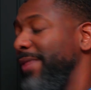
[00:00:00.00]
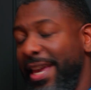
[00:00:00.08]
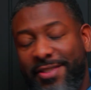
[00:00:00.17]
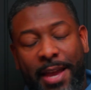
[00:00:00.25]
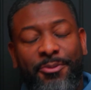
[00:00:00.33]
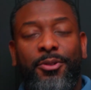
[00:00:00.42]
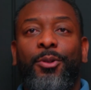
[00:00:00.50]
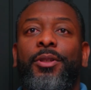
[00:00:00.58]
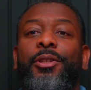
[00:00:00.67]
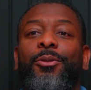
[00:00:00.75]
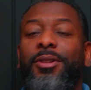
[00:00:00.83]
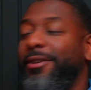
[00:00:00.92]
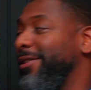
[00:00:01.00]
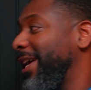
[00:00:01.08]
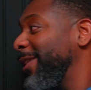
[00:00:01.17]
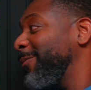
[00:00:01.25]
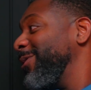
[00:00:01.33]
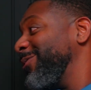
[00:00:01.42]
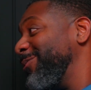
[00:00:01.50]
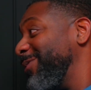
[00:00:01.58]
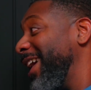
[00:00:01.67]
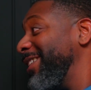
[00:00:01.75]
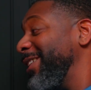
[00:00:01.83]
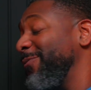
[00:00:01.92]
Yes, absolutely. You cleared that up because
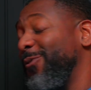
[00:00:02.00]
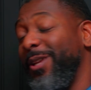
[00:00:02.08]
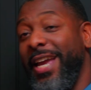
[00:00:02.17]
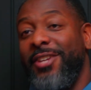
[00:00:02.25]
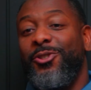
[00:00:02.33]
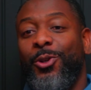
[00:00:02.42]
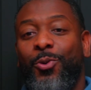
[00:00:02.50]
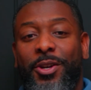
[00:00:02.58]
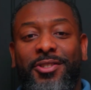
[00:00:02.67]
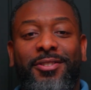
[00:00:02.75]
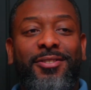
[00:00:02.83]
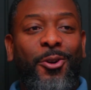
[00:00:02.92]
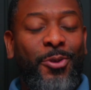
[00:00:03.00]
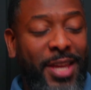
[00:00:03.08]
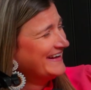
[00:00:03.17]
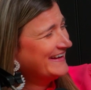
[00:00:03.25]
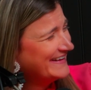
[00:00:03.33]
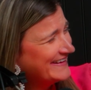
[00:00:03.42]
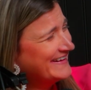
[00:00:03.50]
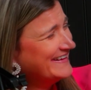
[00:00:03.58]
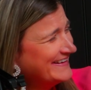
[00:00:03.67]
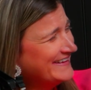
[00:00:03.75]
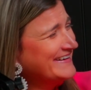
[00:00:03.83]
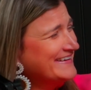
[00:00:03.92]
I didn't fully answer your question. So yes,
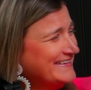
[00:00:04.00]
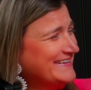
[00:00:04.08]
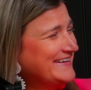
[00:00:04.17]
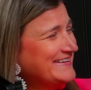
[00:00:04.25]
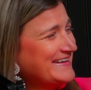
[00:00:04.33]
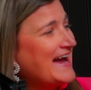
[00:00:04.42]
we have.